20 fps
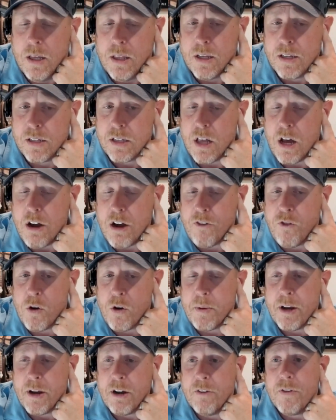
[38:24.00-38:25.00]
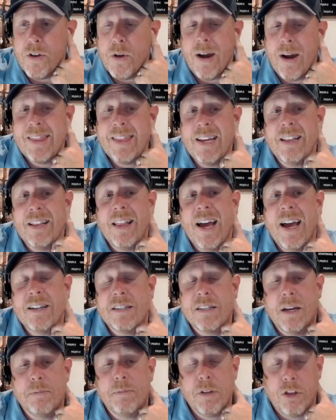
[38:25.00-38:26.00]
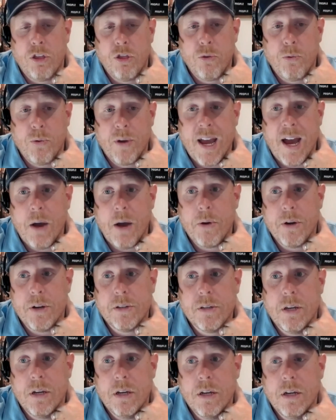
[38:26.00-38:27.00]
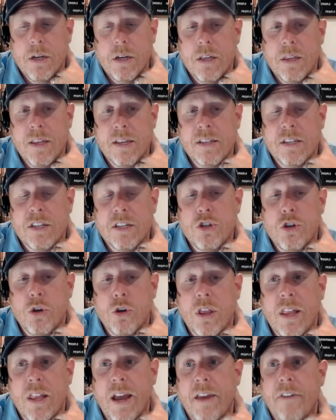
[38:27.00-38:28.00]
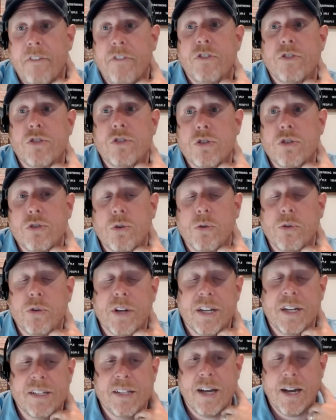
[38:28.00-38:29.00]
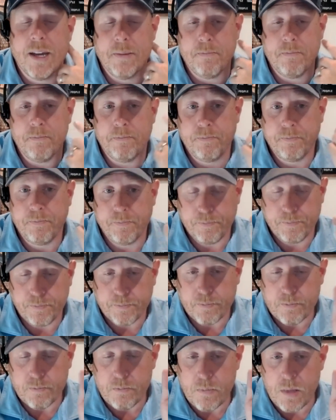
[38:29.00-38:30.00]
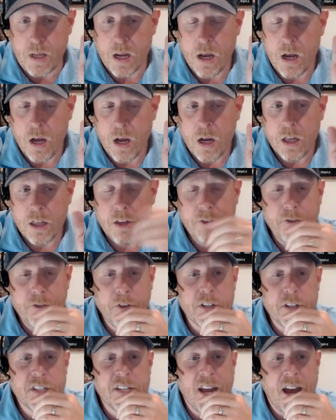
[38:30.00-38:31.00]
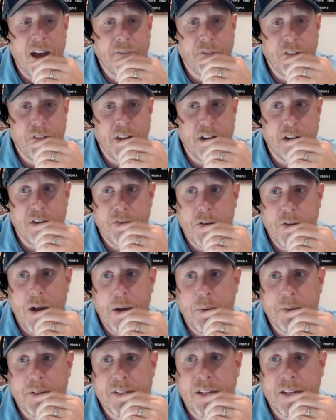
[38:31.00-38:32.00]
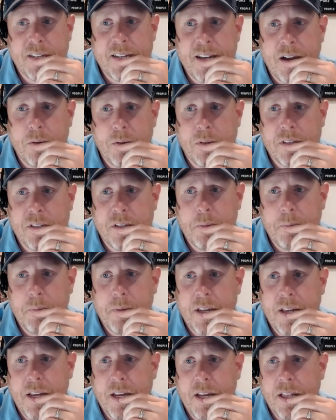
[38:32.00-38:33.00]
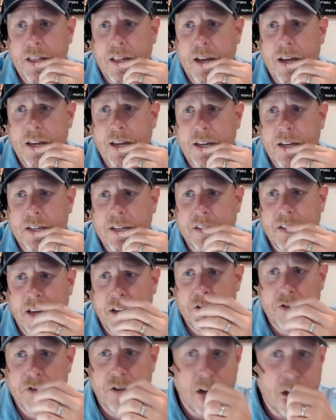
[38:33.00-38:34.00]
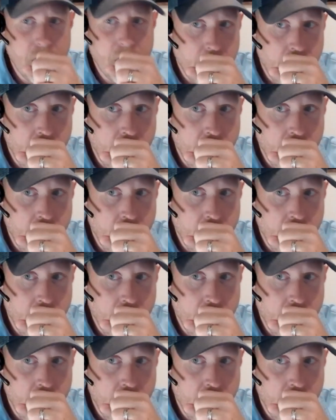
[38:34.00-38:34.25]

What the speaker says: This long form interview, I think, lasts up to 3 hours. This is your life story time. The first half of the interview, I would sit down with somebody like Cassandra.